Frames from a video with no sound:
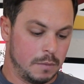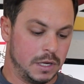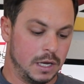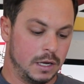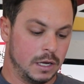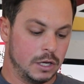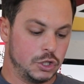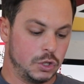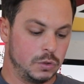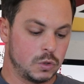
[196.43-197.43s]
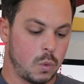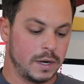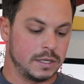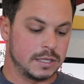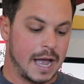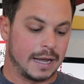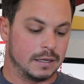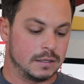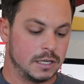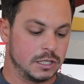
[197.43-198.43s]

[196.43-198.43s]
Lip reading: Beginning June 22nd,